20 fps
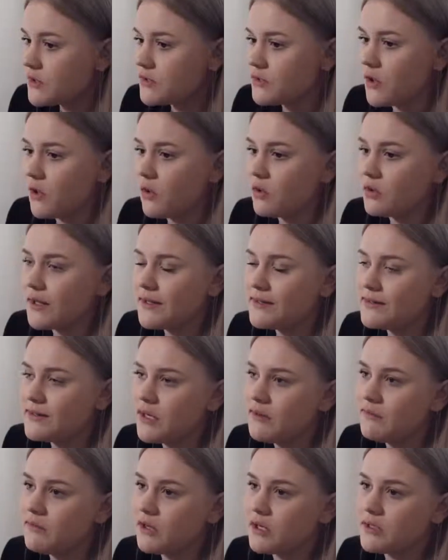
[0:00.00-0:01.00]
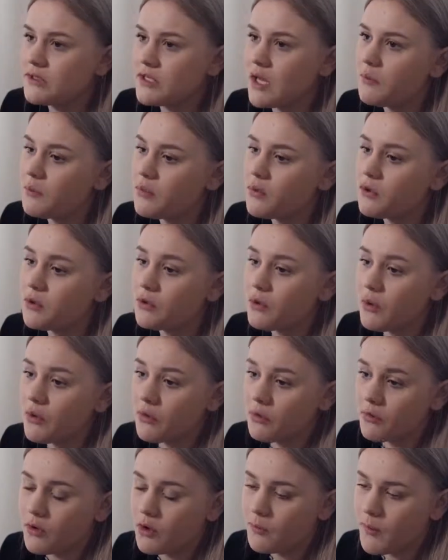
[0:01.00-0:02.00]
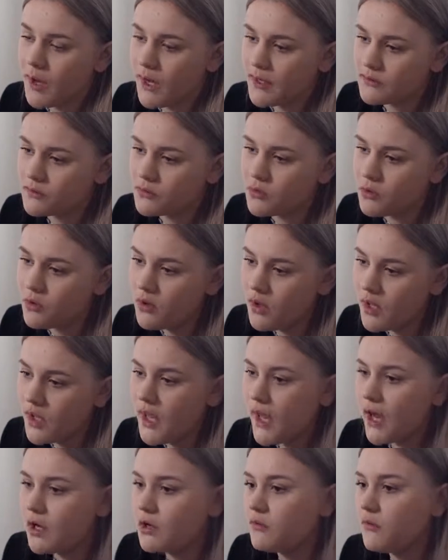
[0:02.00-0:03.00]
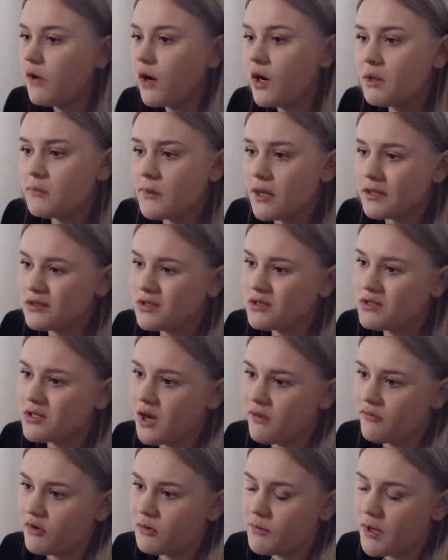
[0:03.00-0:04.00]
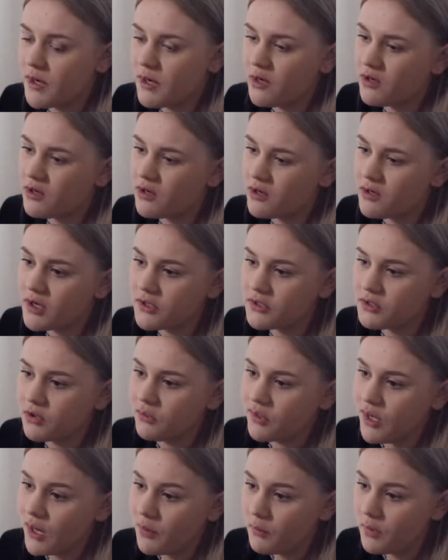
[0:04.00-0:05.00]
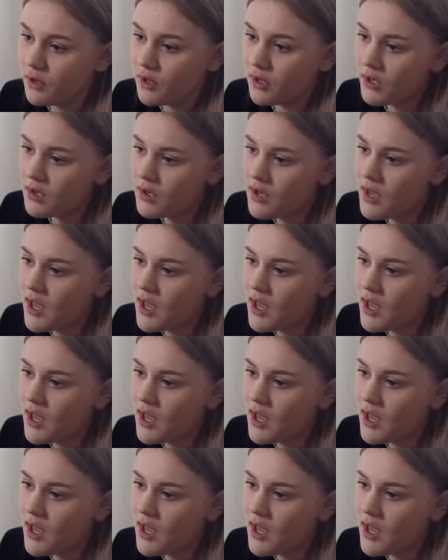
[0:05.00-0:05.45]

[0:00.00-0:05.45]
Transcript: So let's say, for example, you go to Rome High School and you've already messaged everybody in your initial network.